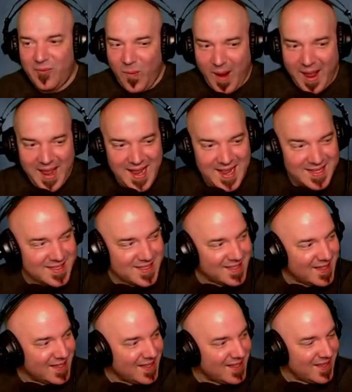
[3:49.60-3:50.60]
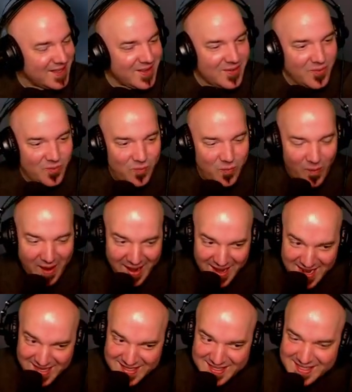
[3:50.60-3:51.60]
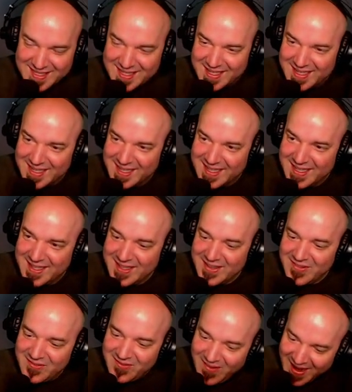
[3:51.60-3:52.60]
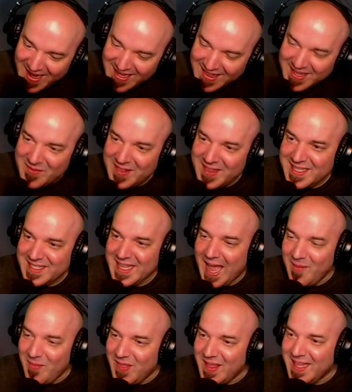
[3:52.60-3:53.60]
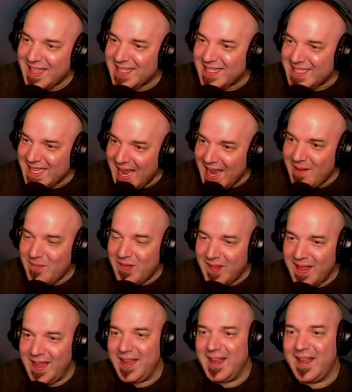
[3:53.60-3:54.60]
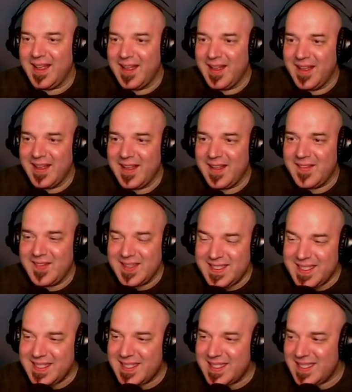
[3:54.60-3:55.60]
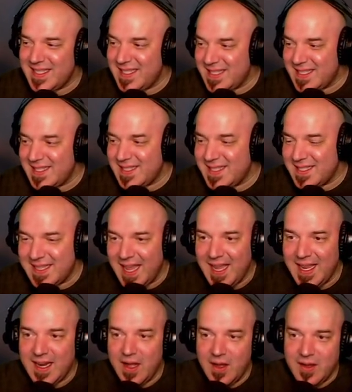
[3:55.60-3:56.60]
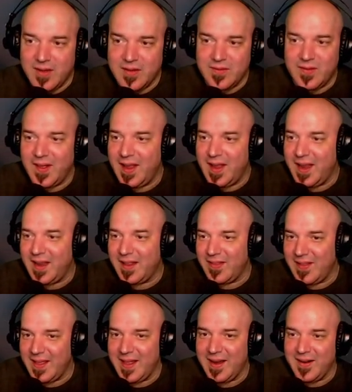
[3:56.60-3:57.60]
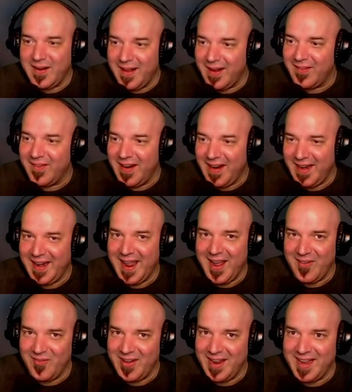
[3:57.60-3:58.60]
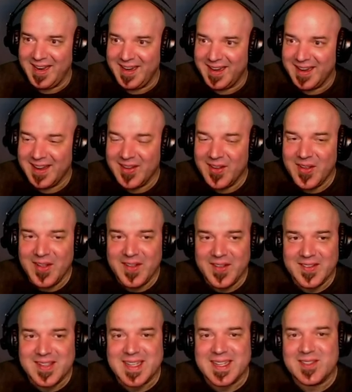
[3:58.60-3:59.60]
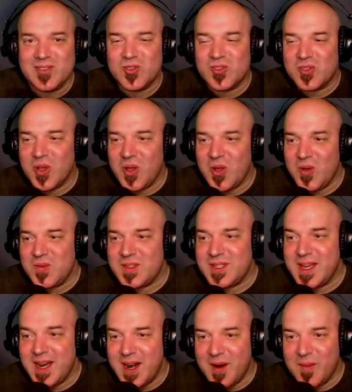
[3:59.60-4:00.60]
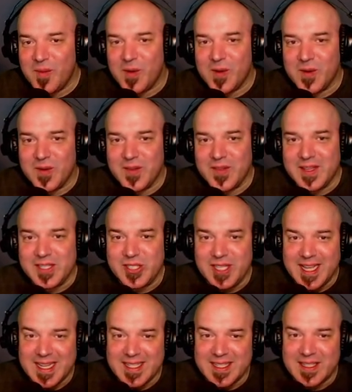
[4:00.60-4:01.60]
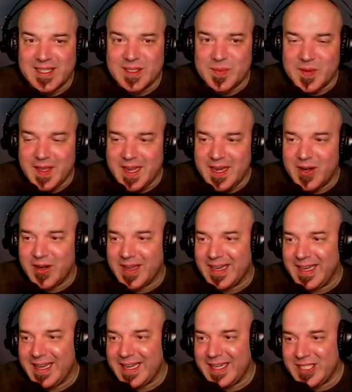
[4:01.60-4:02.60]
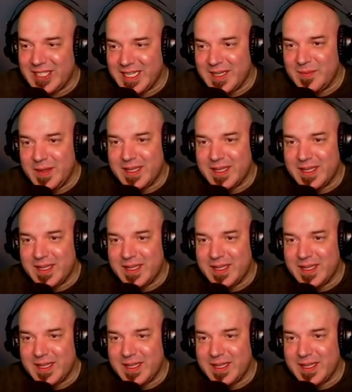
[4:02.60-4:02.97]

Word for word: Right? right? Right? Limitless. I'm thinking the same thing. This is this is the state of like the internet right now, man. It's so terrible that she has to explain her condition